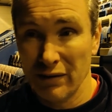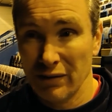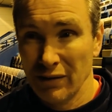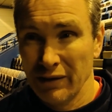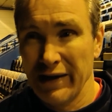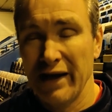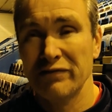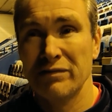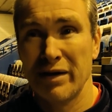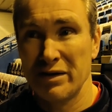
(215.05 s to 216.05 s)
and you
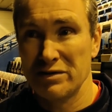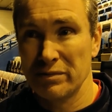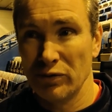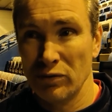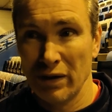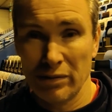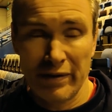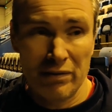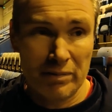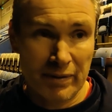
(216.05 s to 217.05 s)
have to manage the ball well and be
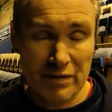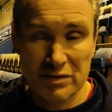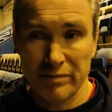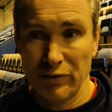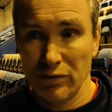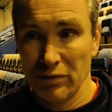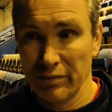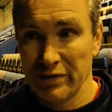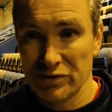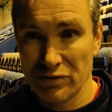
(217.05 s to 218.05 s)
able to pass the ball
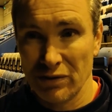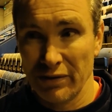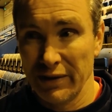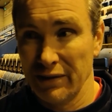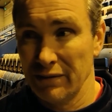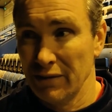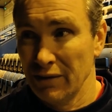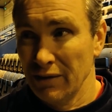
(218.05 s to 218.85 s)
and be strong on it, and